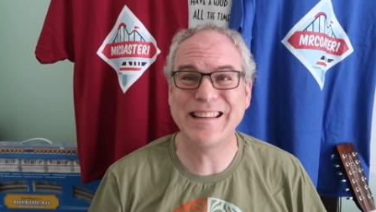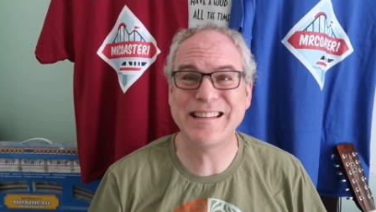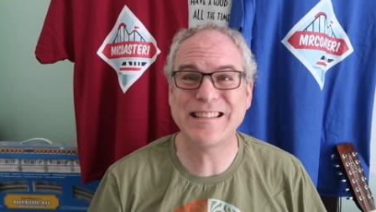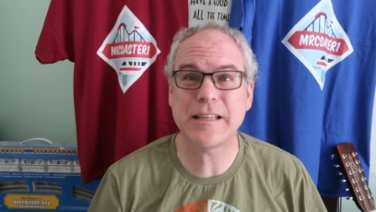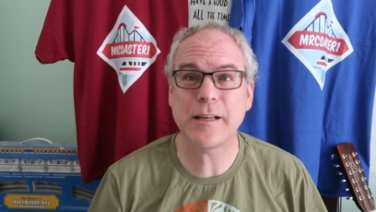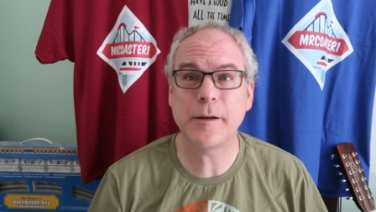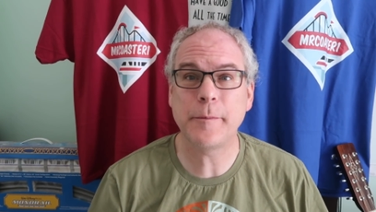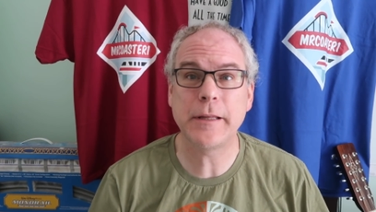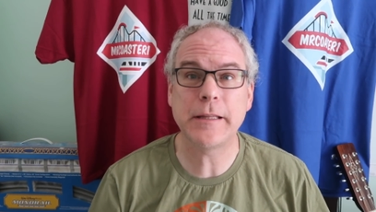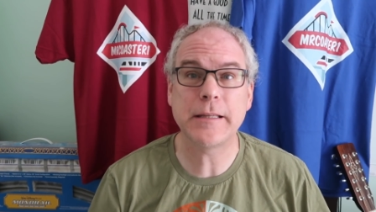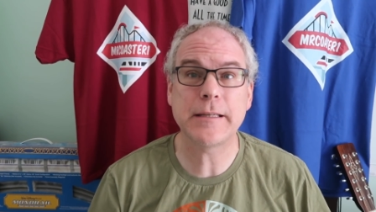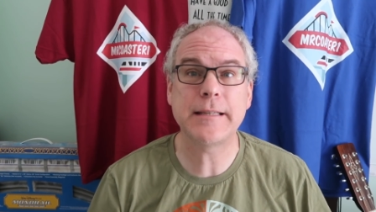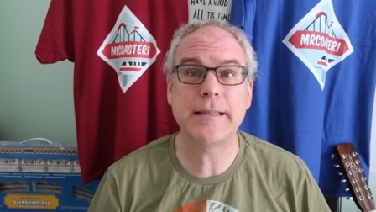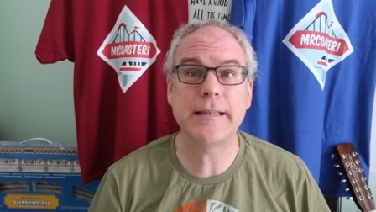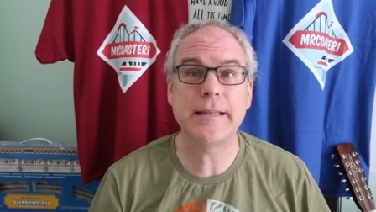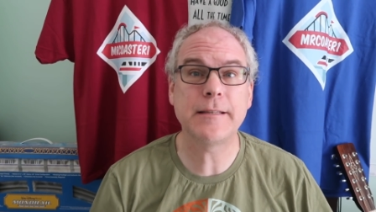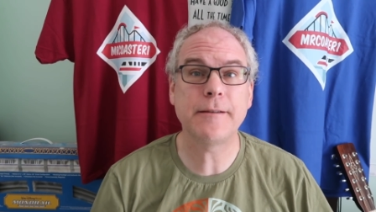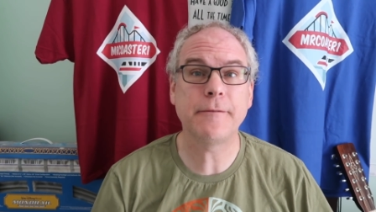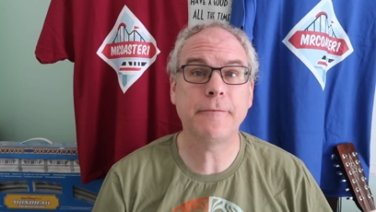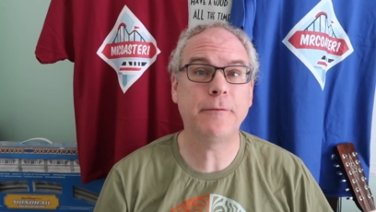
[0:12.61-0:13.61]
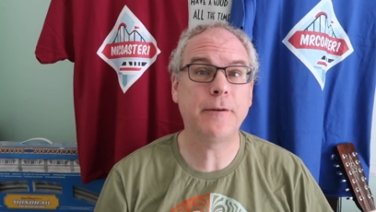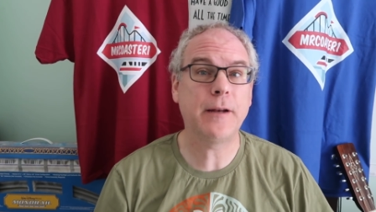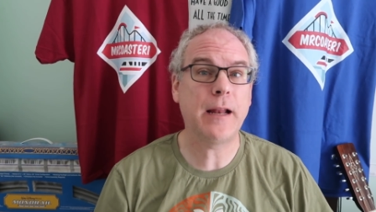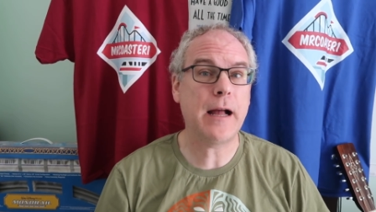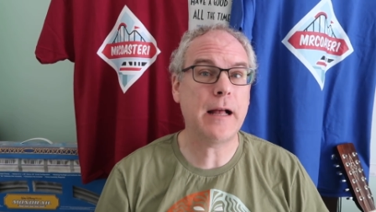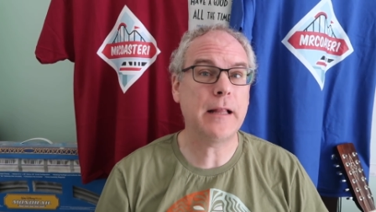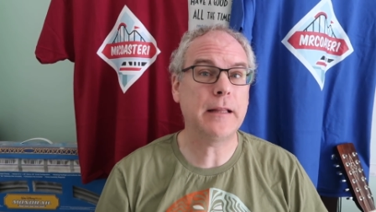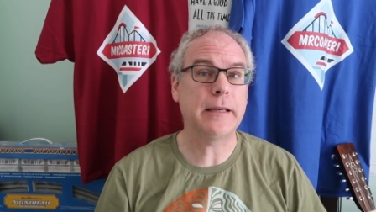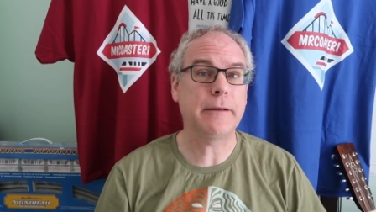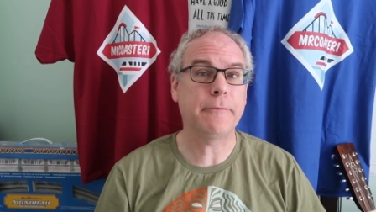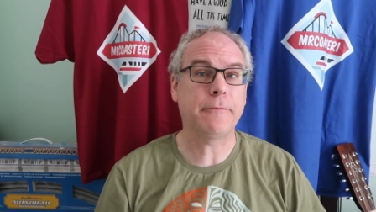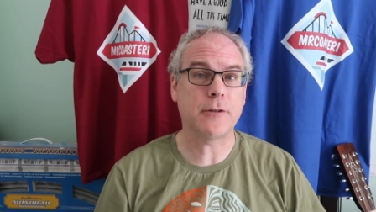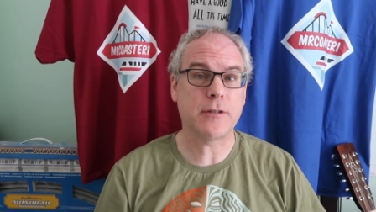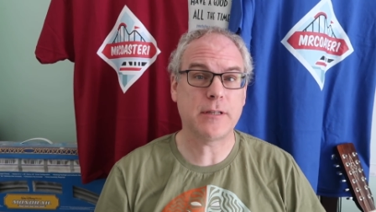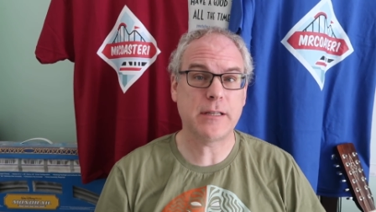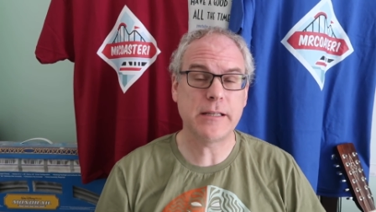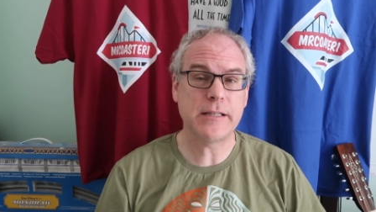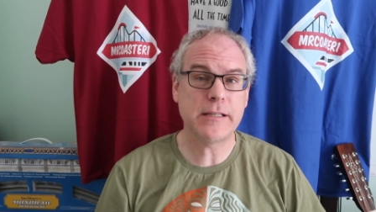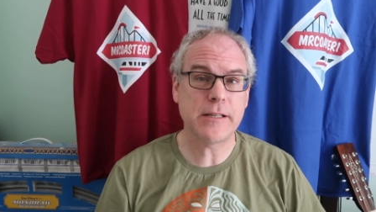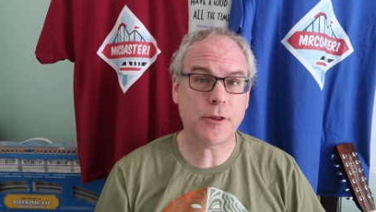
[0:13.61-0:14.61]
This is going to be the season finale for
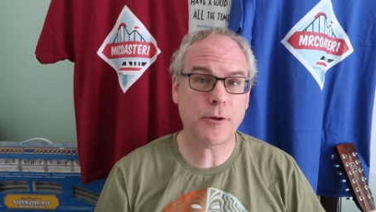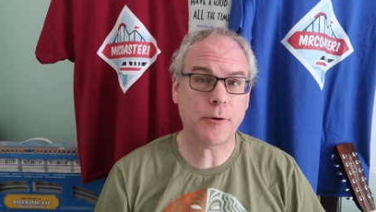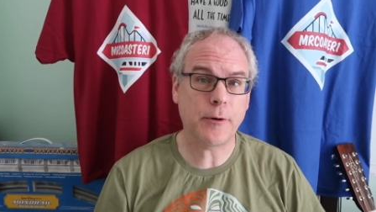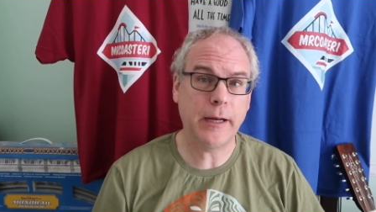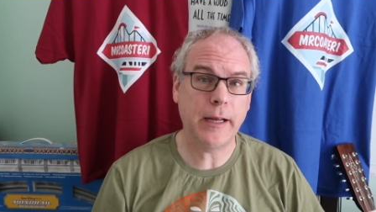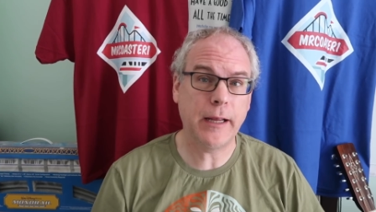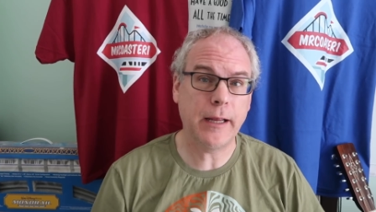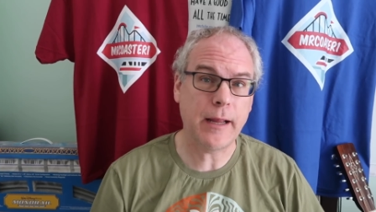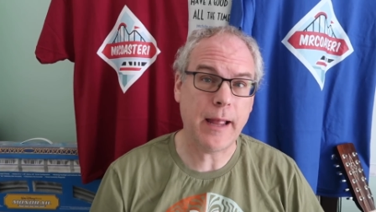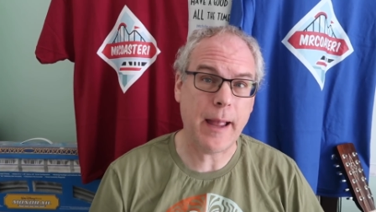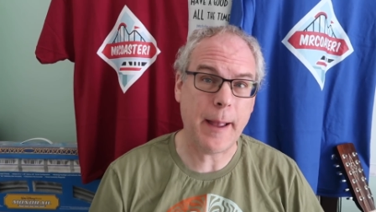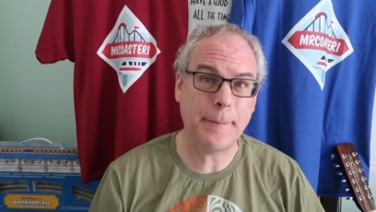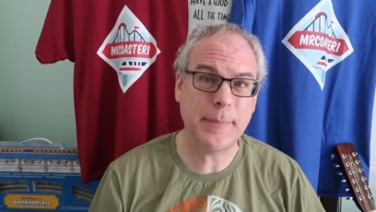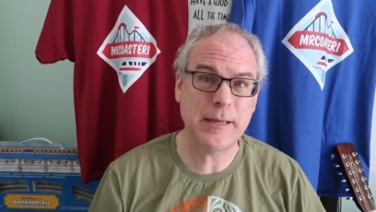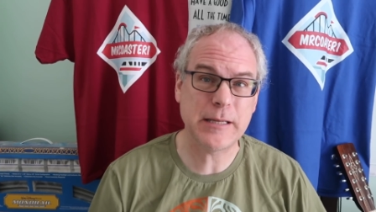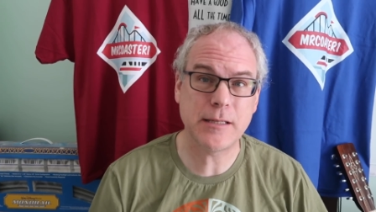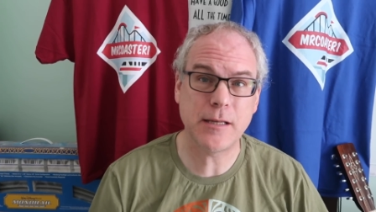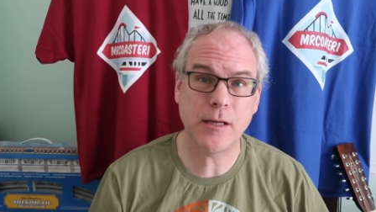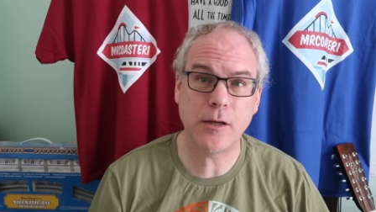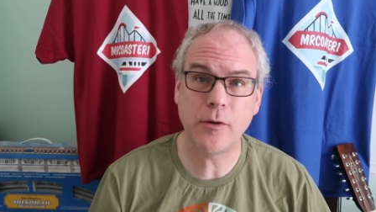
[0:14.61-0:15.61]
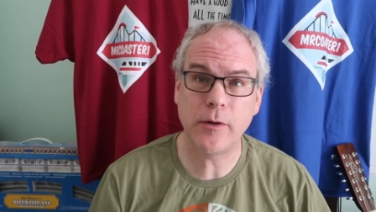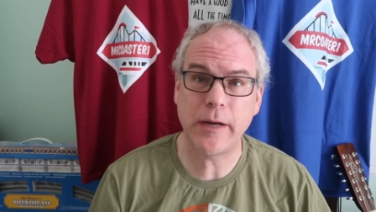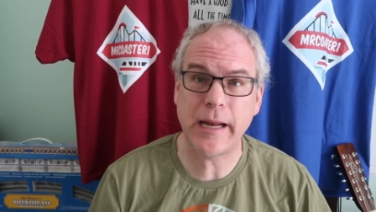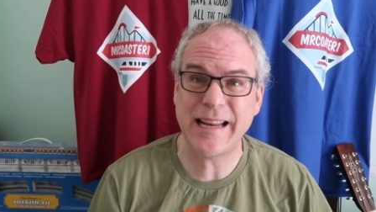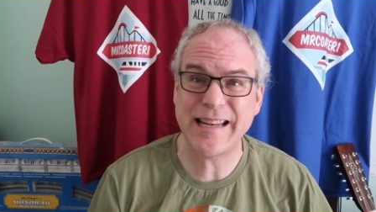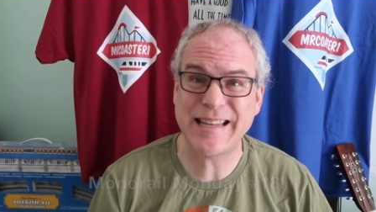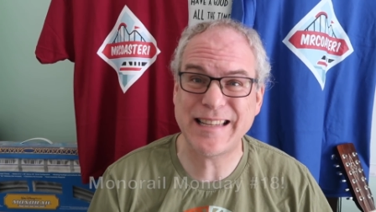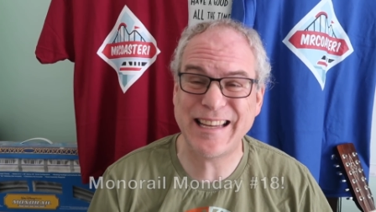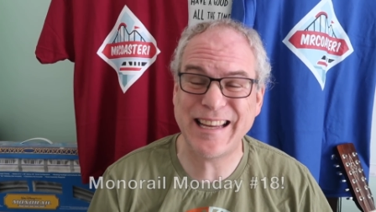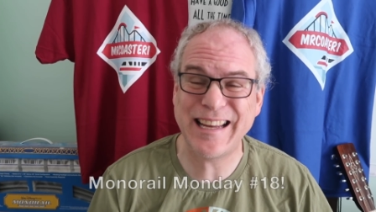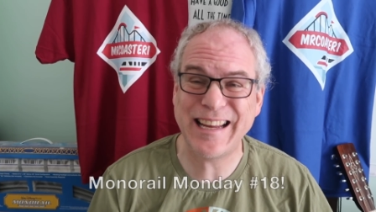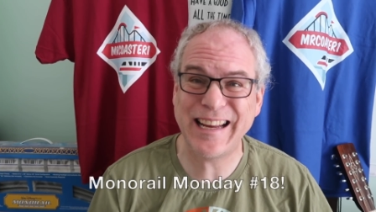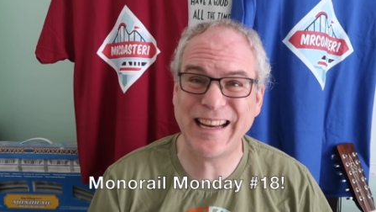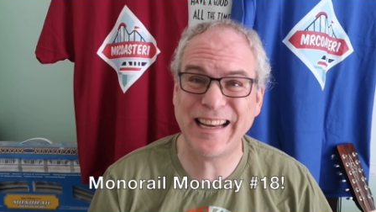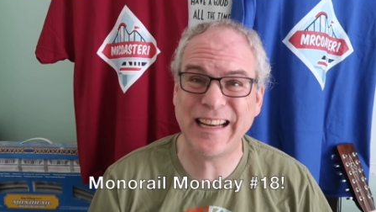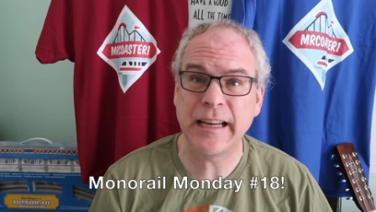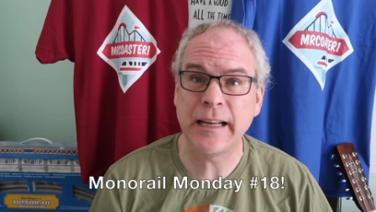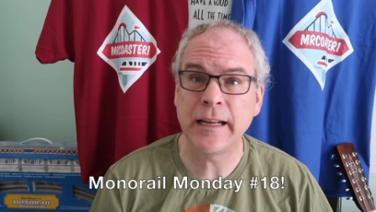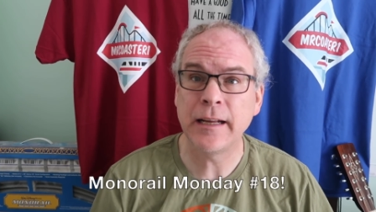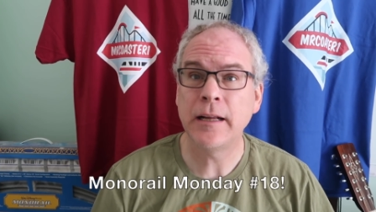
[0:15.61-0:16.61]
Season 3, Episode
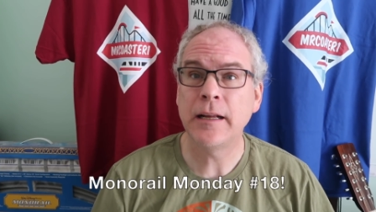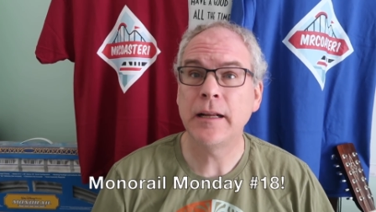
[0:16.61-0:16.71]
18.